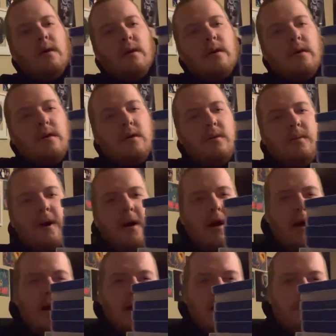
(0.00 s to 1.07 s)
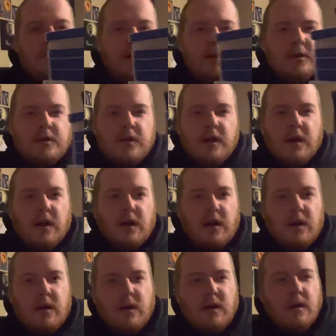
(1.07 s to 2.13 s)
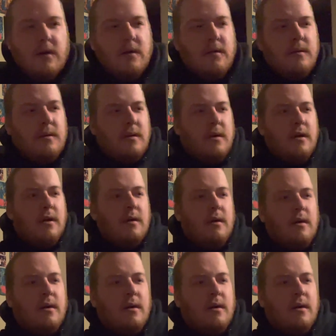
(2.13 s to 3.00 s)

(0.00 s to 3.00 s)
get to my anime stack. Okay,